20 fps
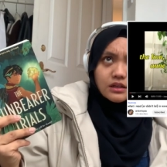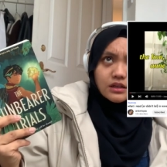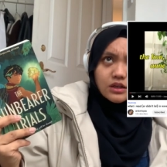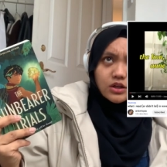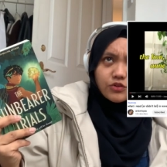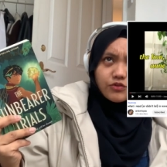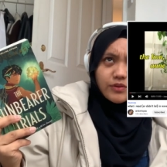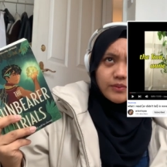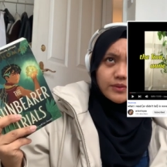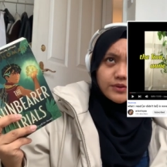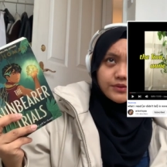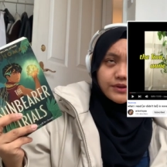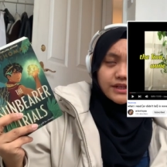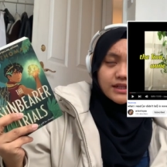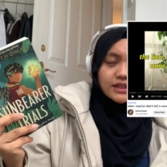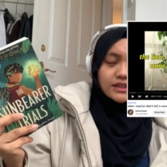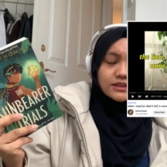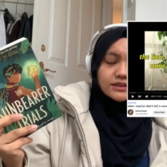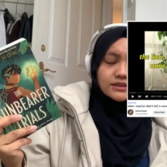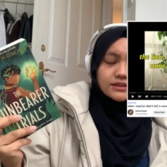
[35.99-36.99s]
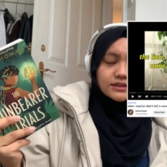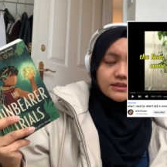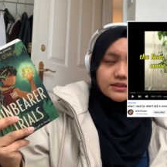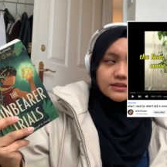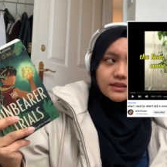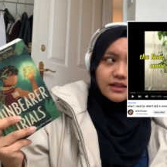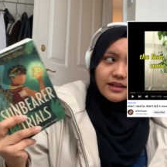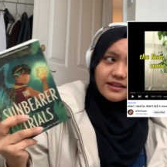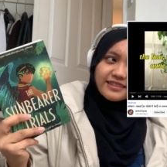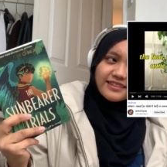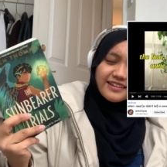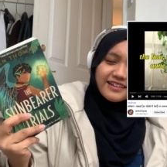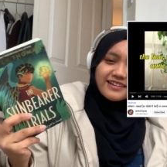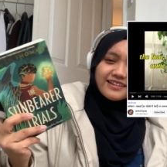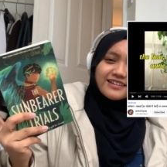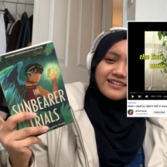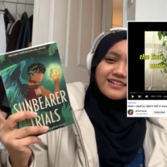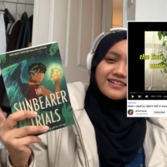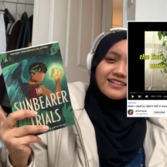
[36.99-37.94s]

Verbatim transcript: november reads i think